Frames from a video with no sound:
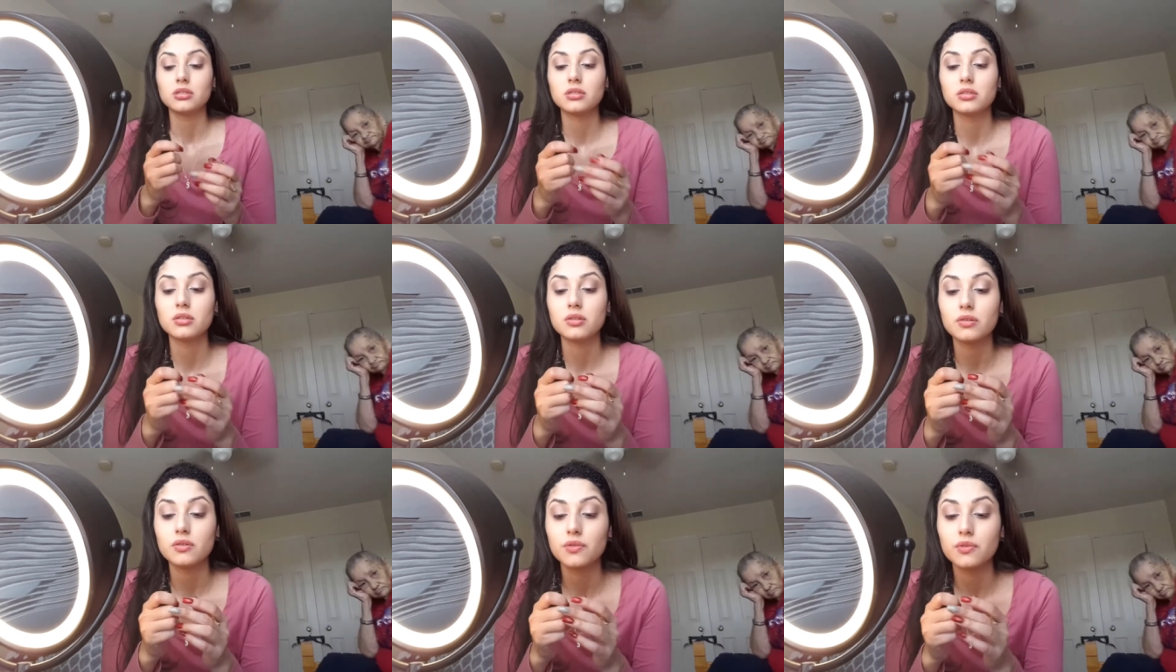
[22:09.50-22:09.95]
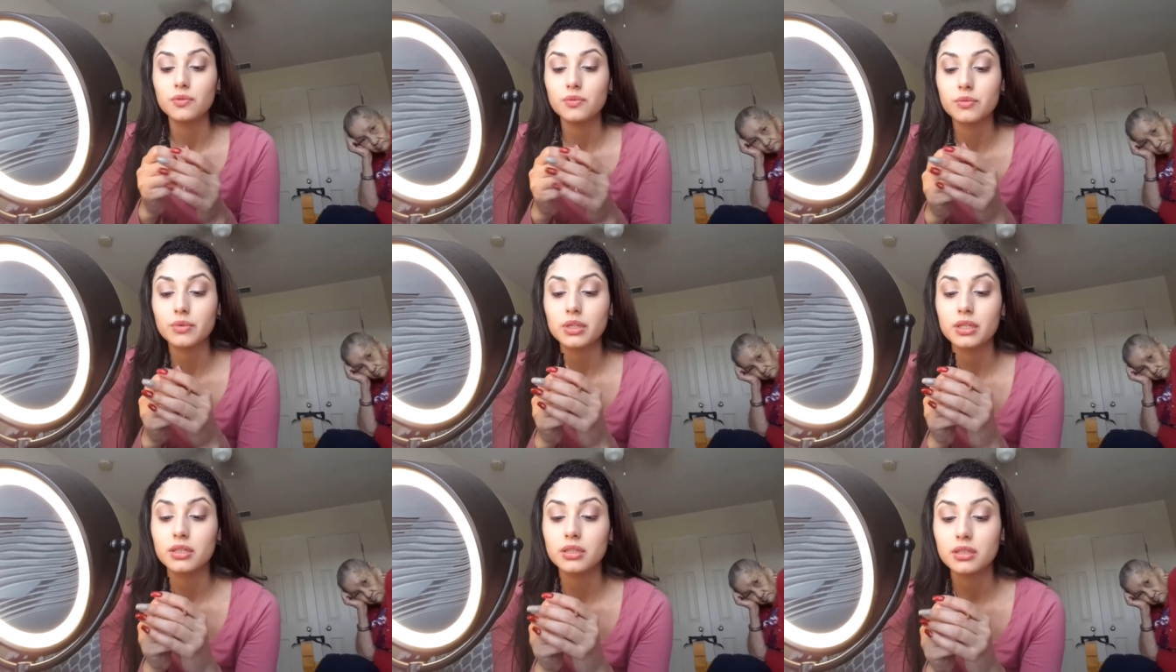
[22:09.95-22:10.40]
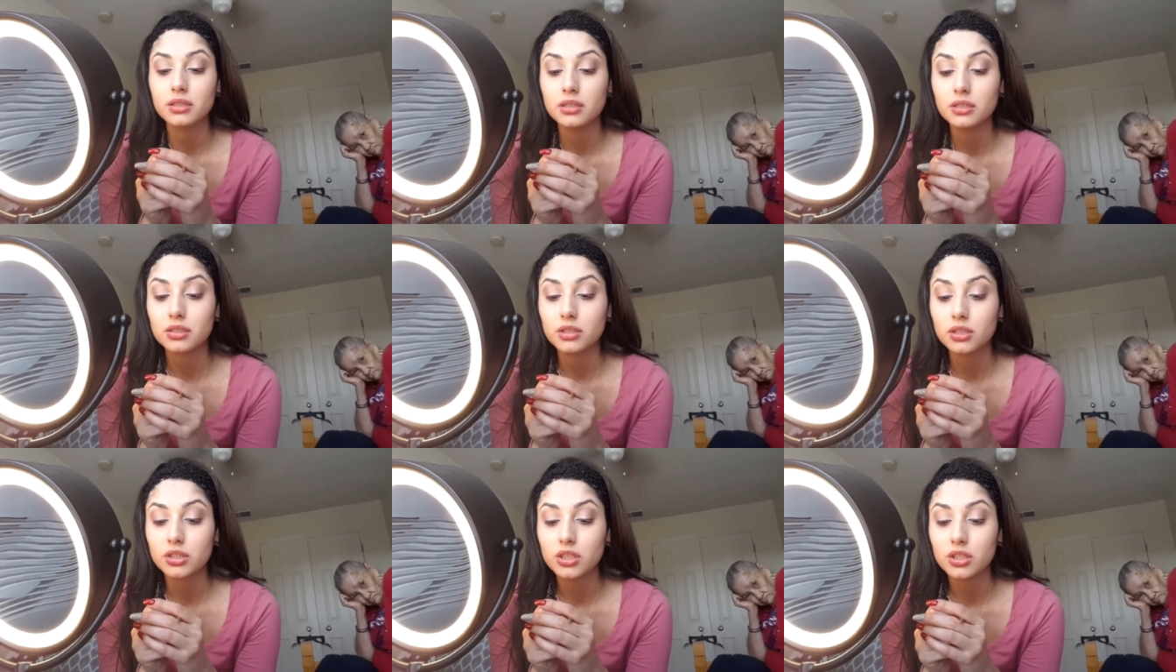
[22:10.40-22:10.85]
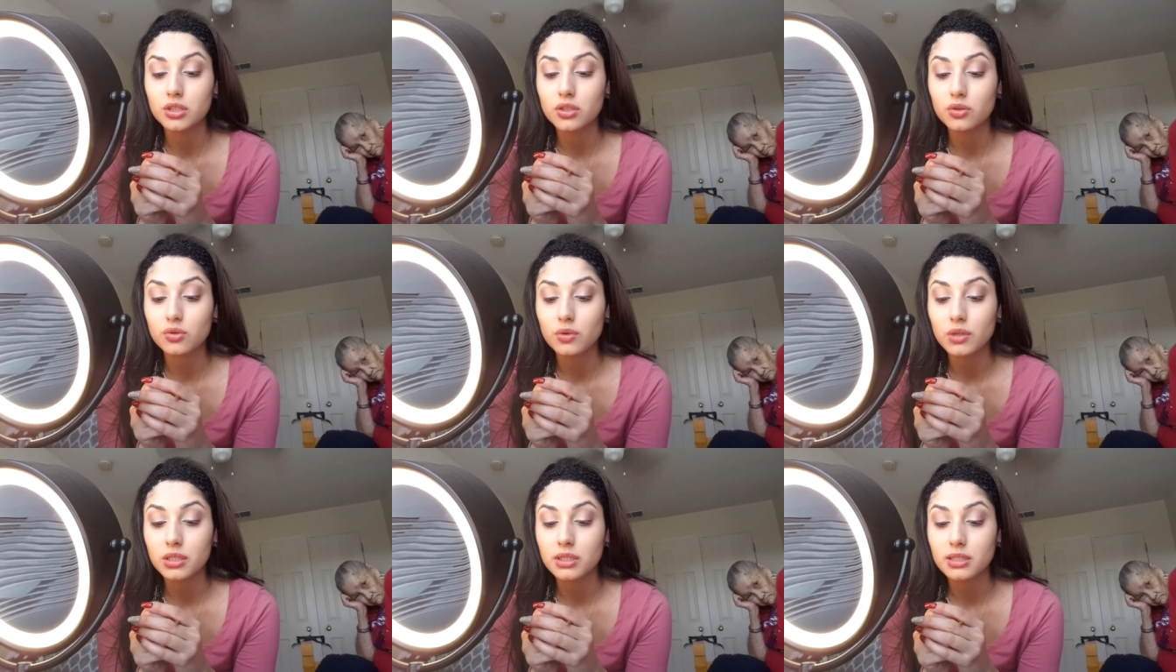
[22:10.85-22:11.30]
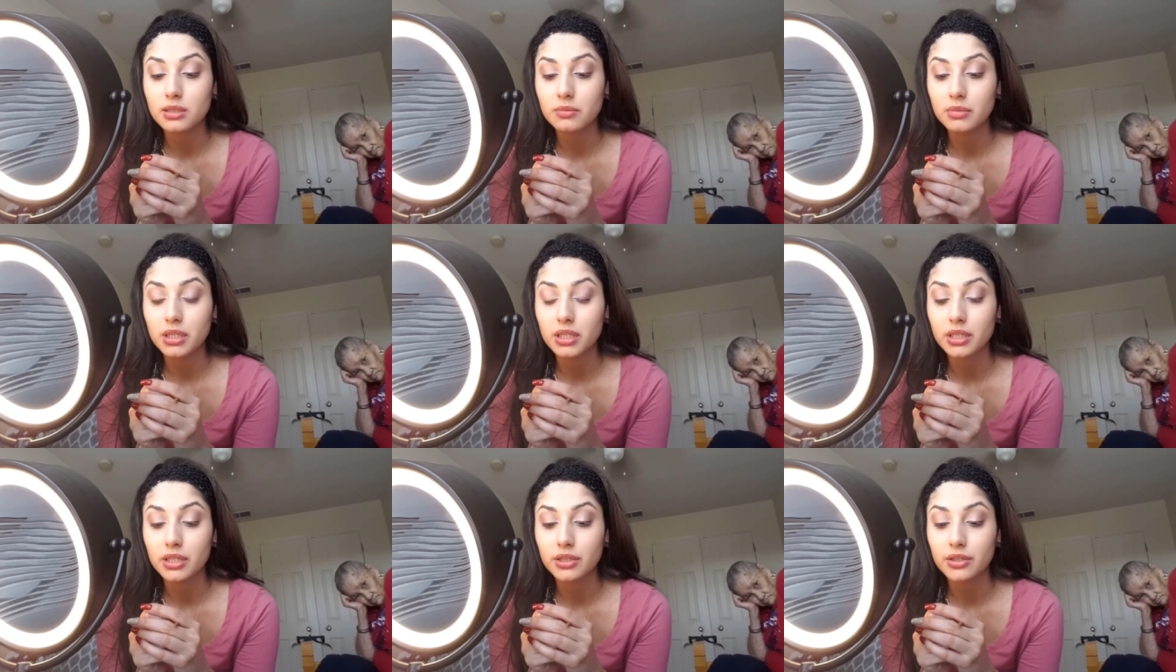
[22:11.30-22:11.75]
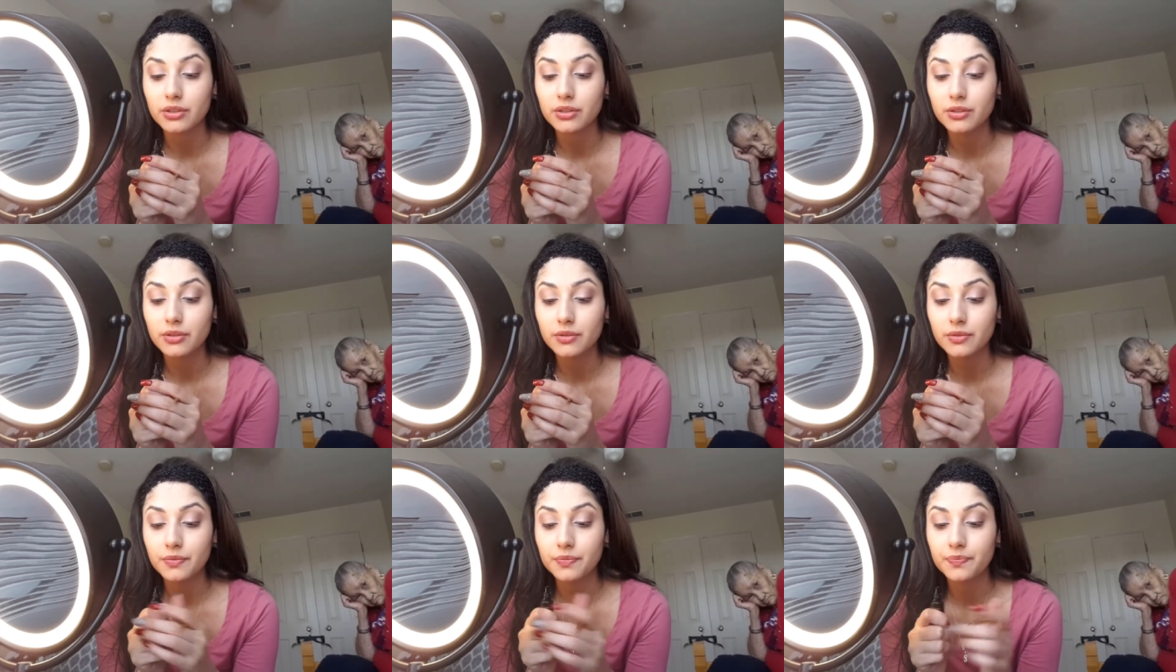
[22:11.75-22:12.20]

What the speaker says: So we're gonna squirt some here.